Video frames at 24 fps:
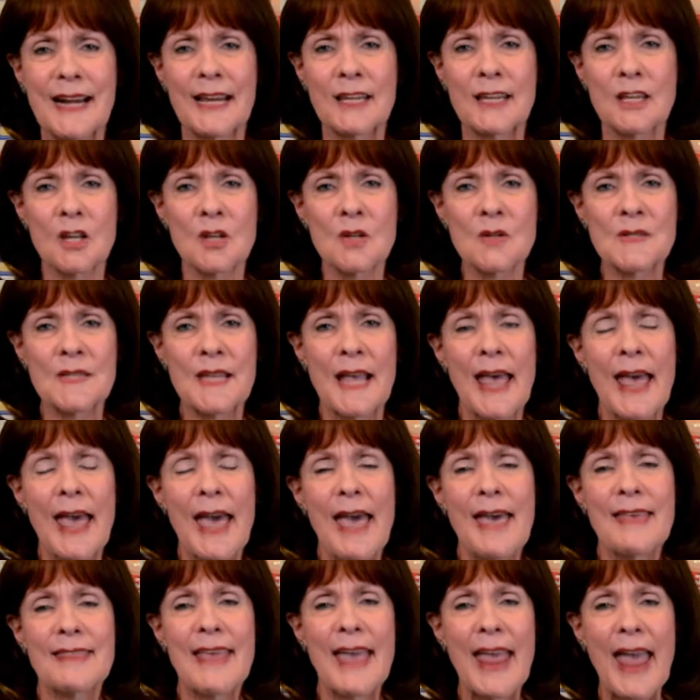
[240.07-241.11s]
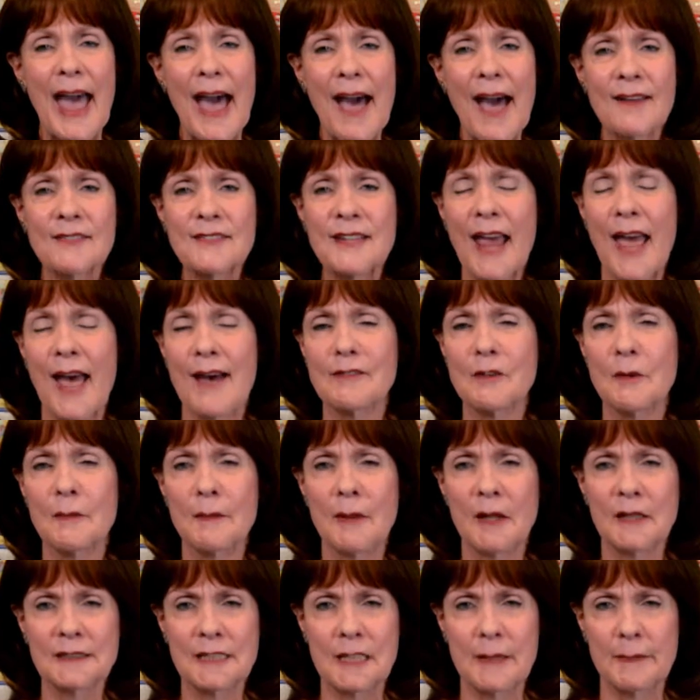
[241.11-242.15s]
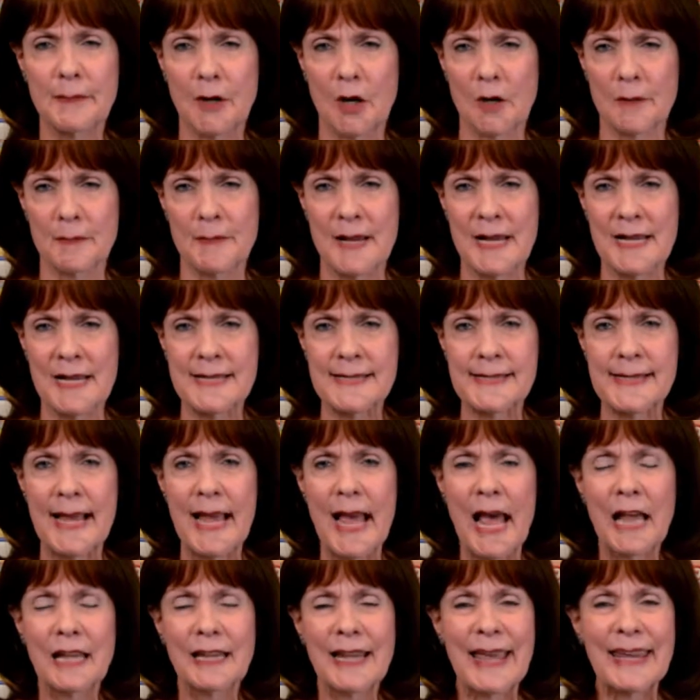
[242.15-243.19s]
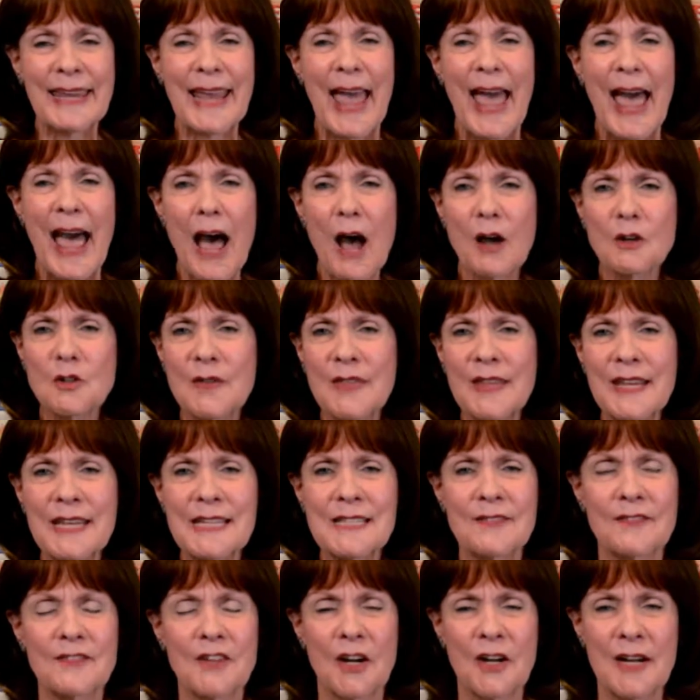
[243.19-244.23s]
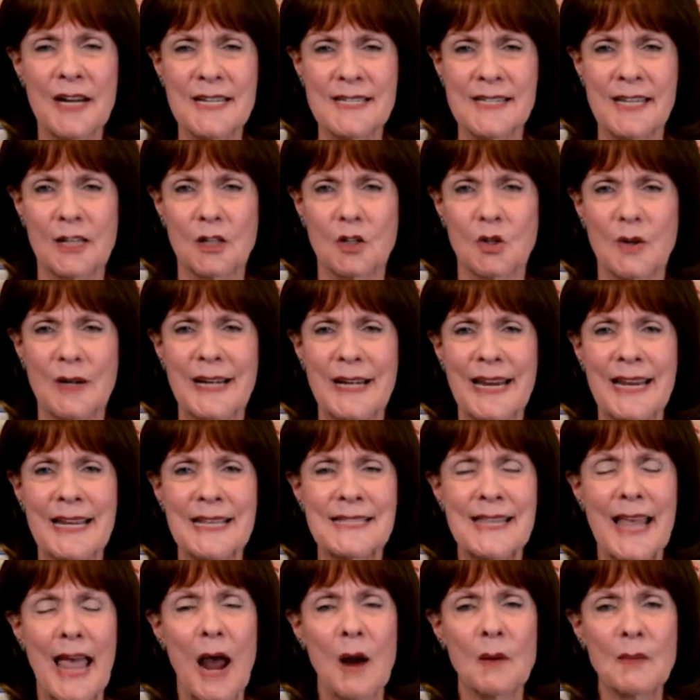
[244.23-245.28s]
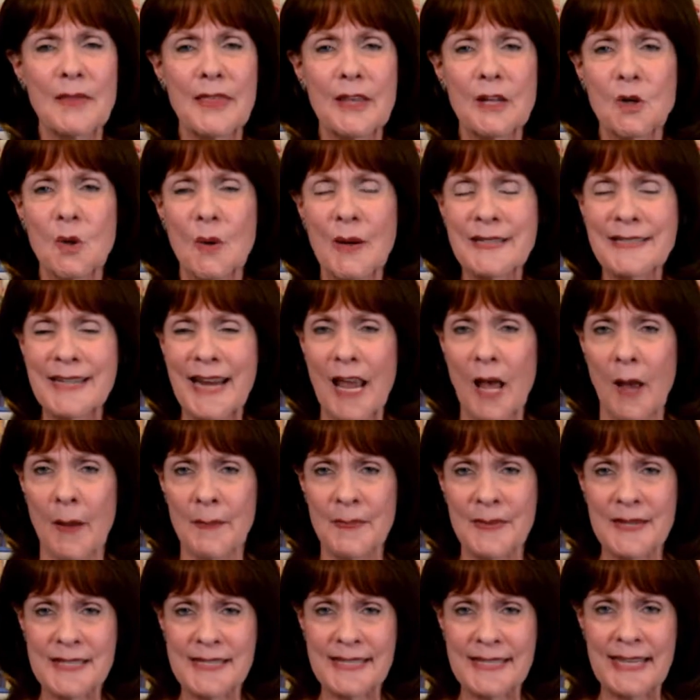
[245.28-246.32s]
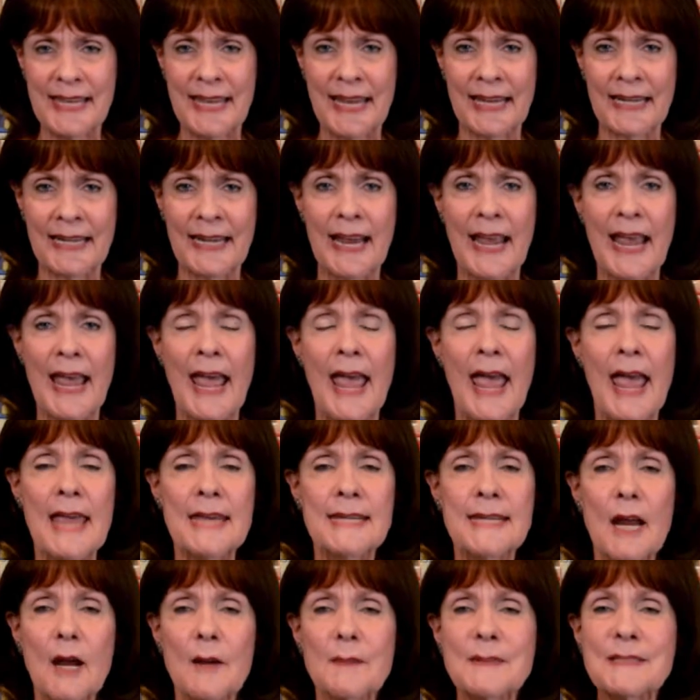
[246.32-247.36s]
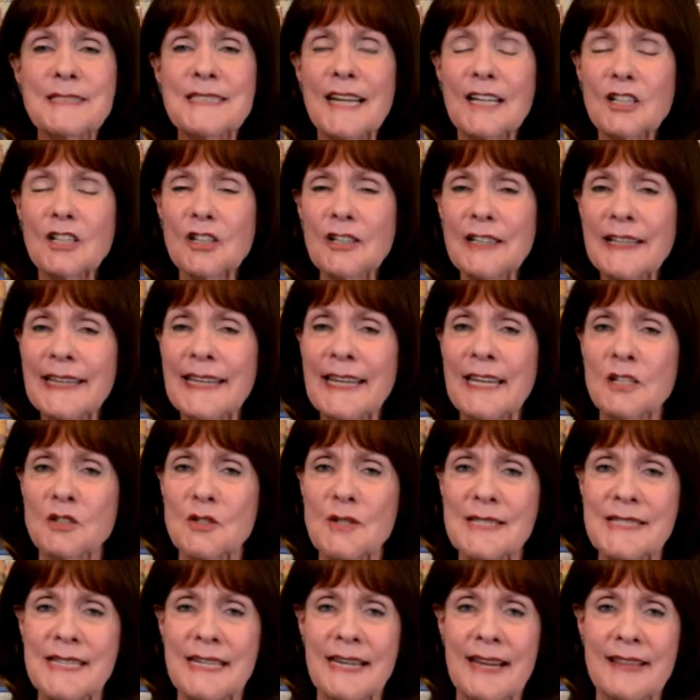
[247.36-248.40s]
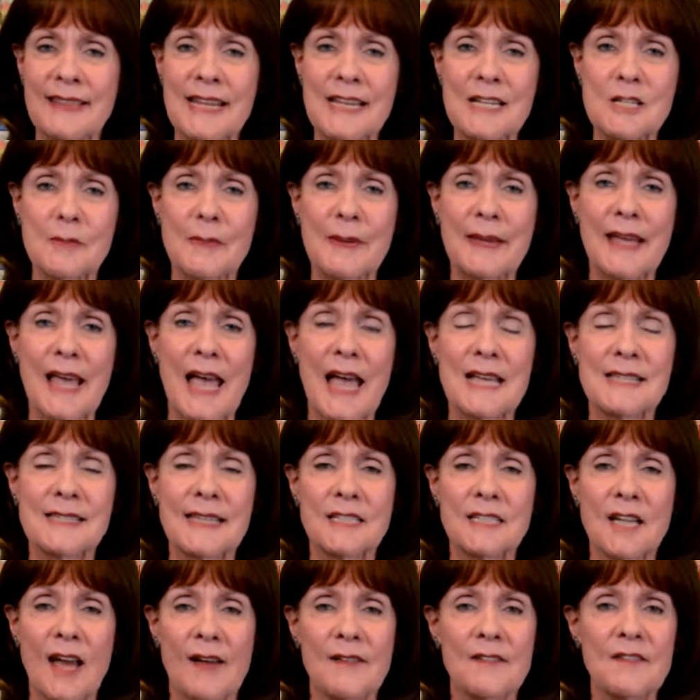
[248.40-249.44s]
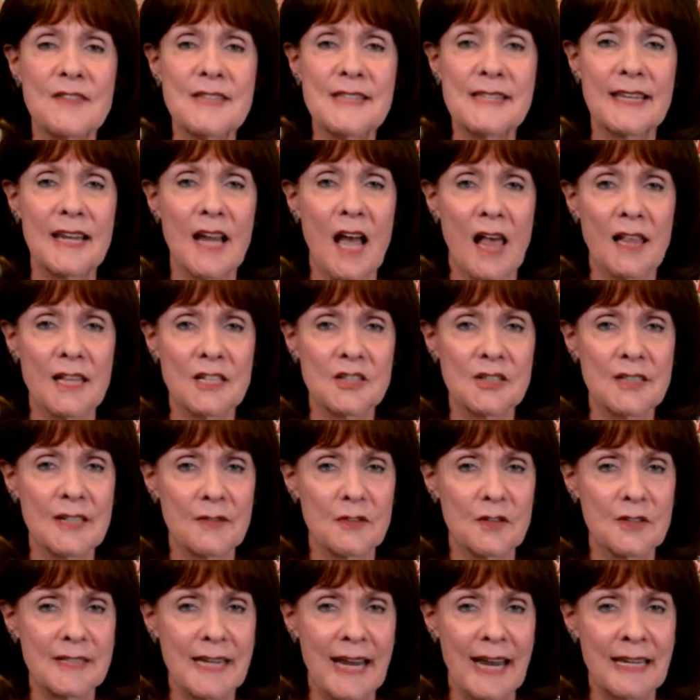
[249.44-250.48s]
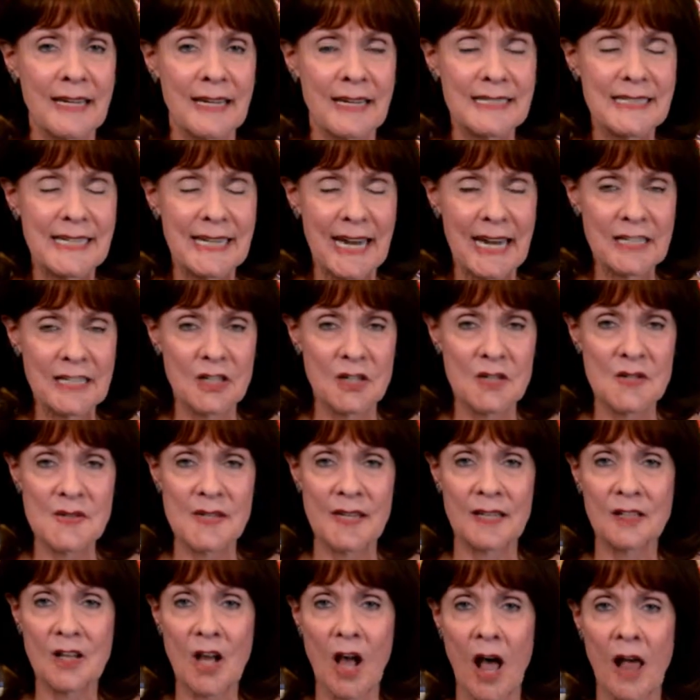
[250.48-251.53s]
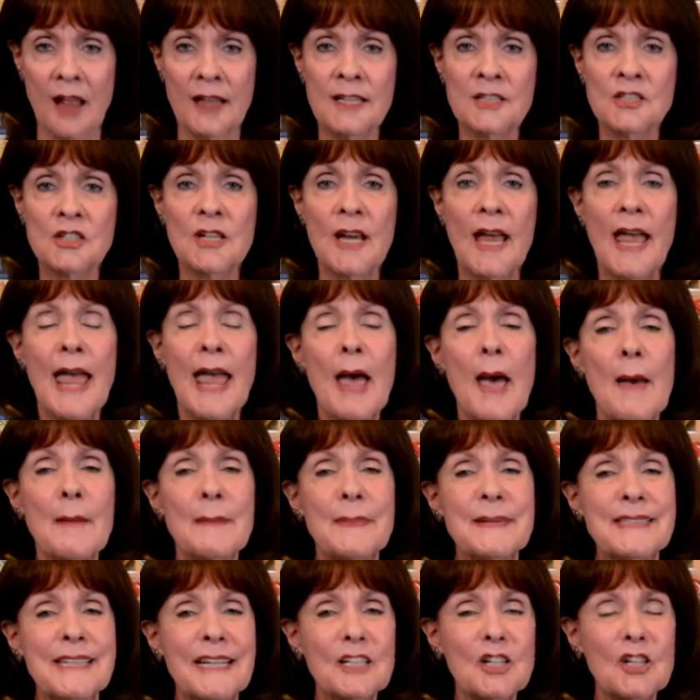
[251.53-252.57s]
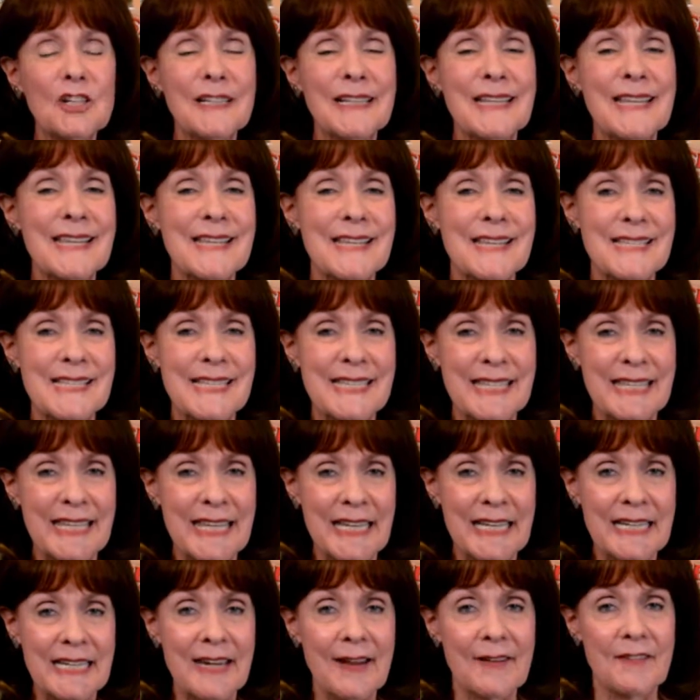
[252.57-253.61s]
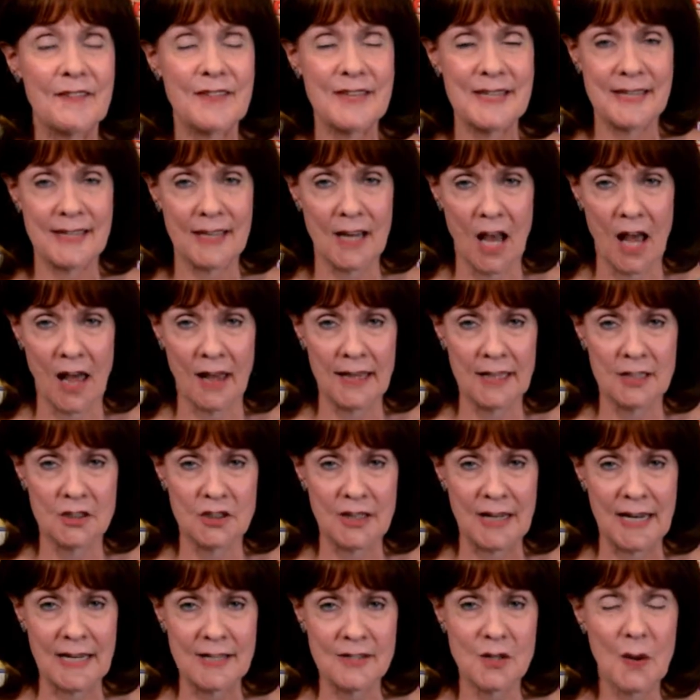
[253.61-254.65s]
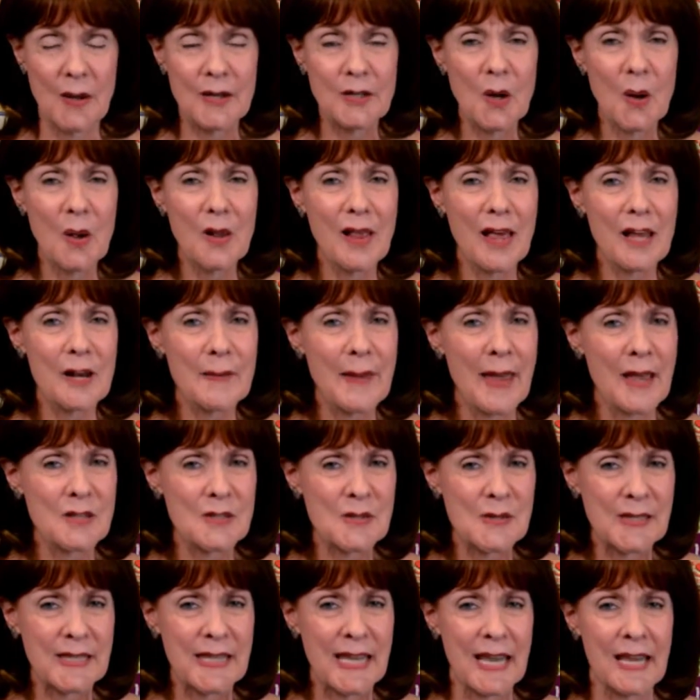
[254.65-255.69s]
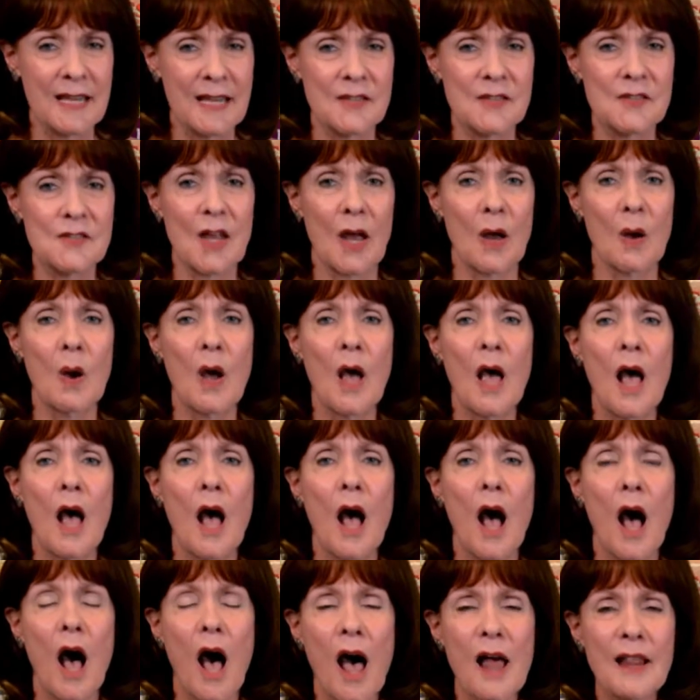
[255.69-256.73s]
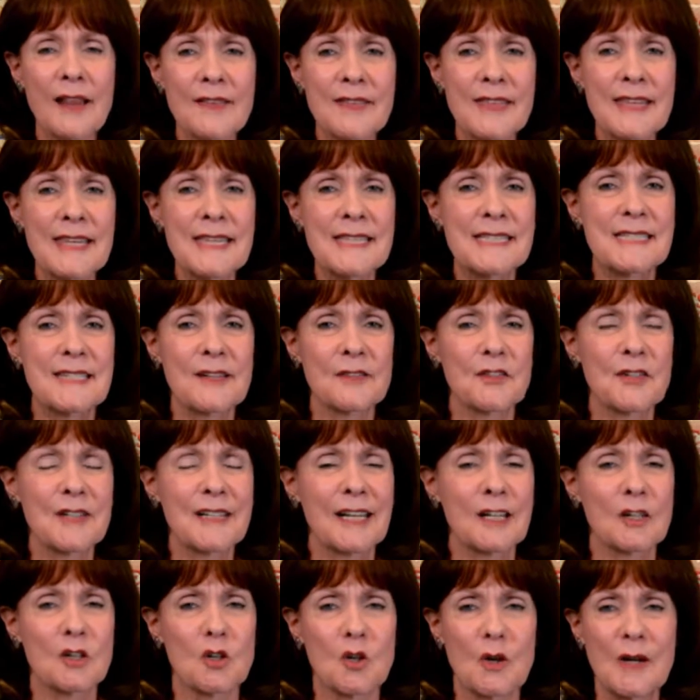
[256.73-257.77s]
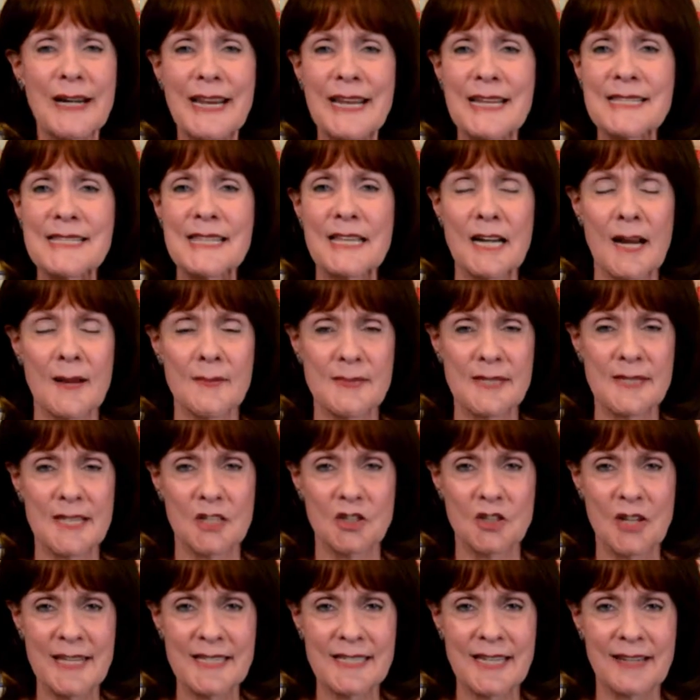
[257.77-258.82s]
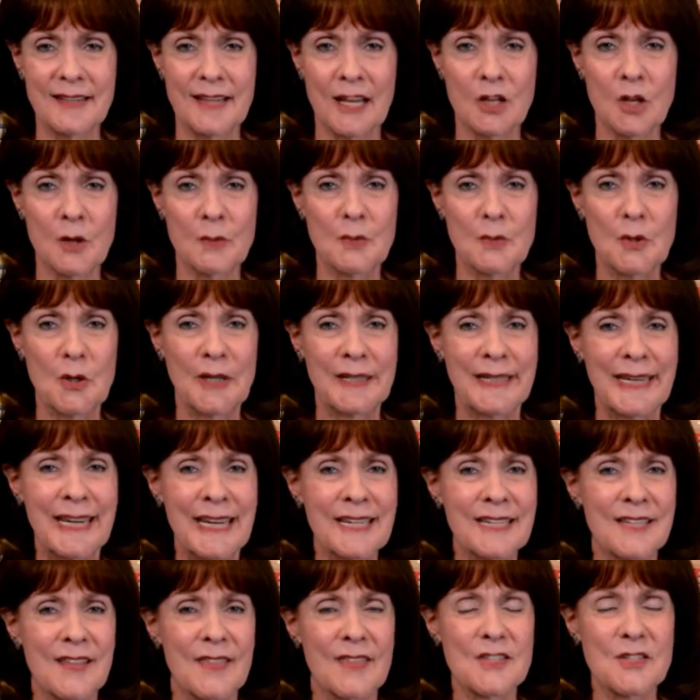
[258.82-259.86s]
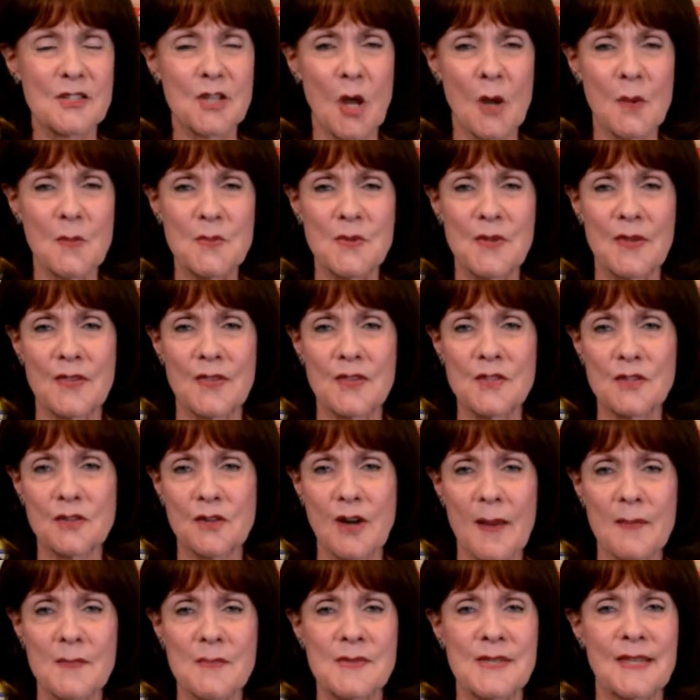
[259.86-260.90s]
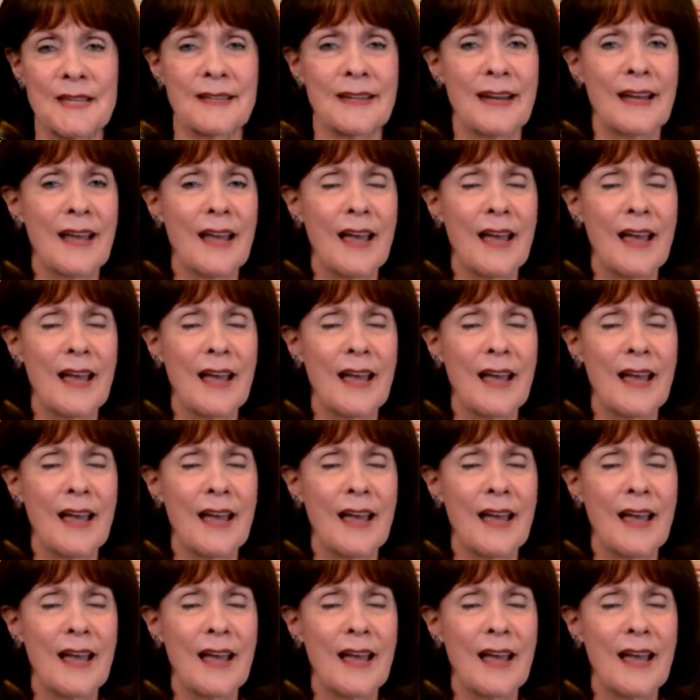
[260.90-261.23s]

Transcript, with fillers: I use, they have to have a multi-purpose. Like, how do these various ingredients, how are they going to help the skin? Now, I'm particularly interested in this because I taught physiology for 10 years in college, particularly skin physiology. So I know a lot about skin. So all of these different ingredients that I'm suggesting that you put into the soaps and the scrubs and